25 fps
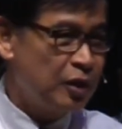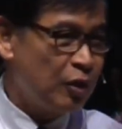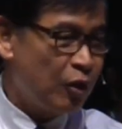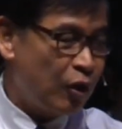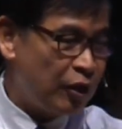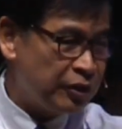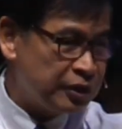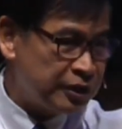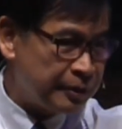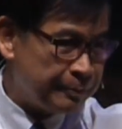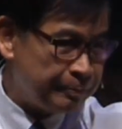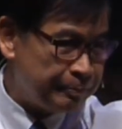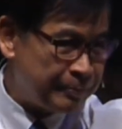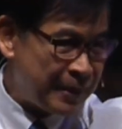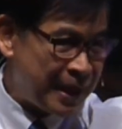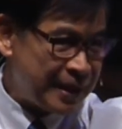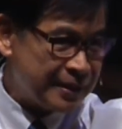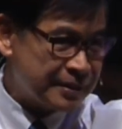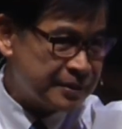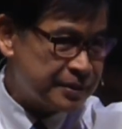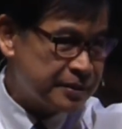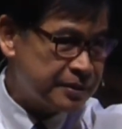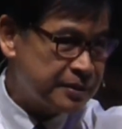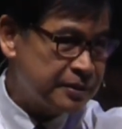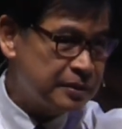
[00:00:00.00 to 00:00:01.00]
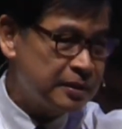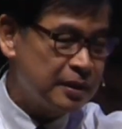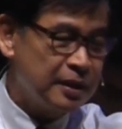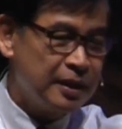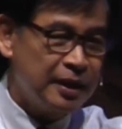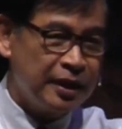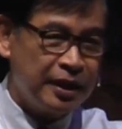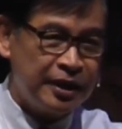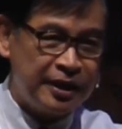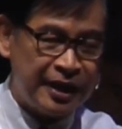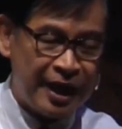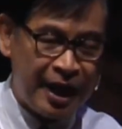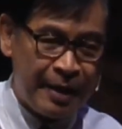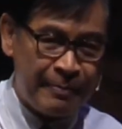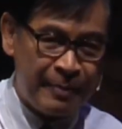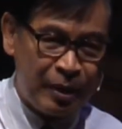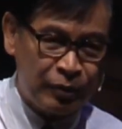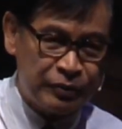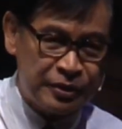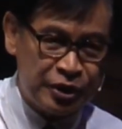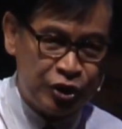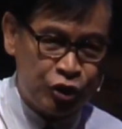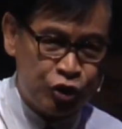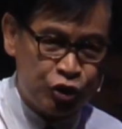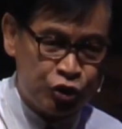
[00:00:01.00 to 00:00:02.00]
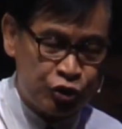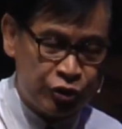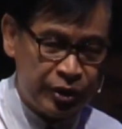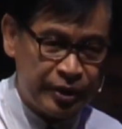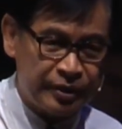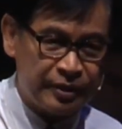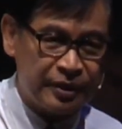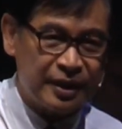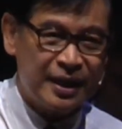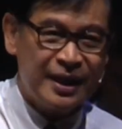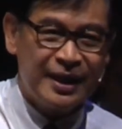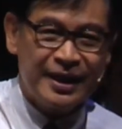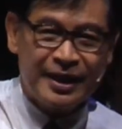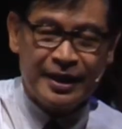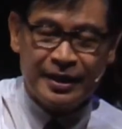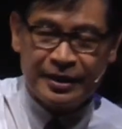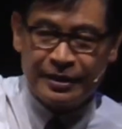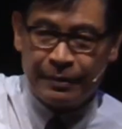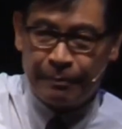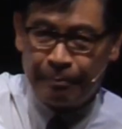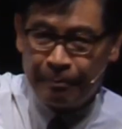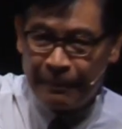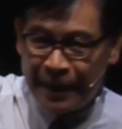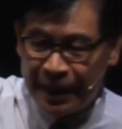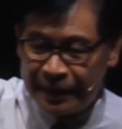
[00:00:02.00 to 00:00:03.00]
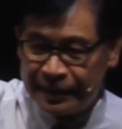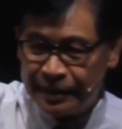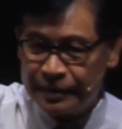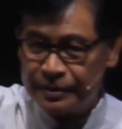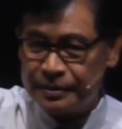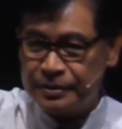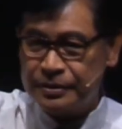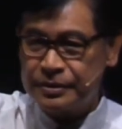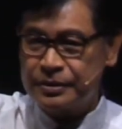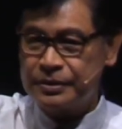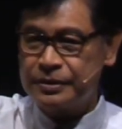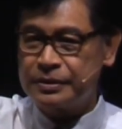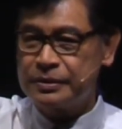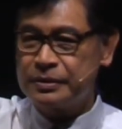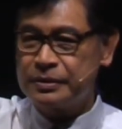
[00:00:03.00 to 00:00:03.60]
on the bus, in the MRT train, in the markets.